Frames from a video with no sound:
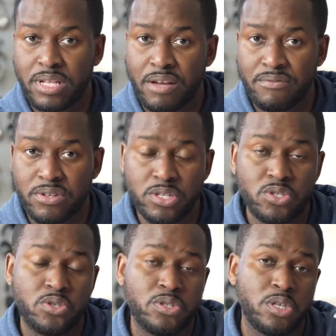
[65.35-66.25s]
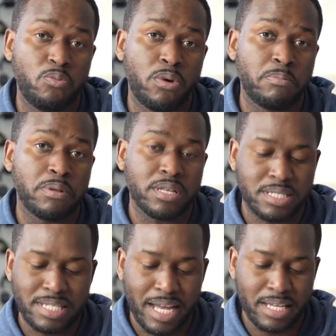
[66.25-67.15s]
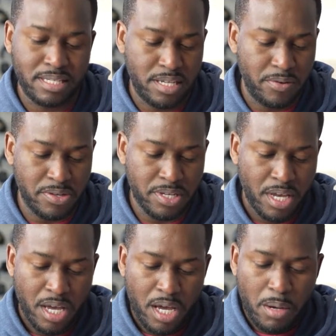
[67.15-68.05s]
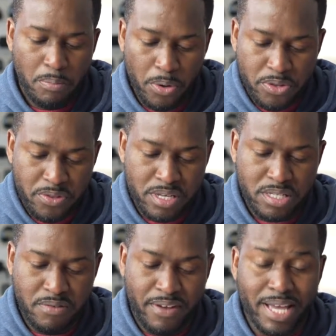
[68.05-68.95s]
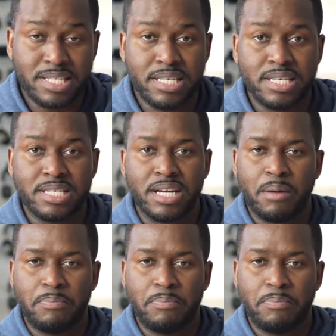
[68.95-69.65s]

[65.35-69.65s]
level into the OnePlus 9 series. Both of these devices are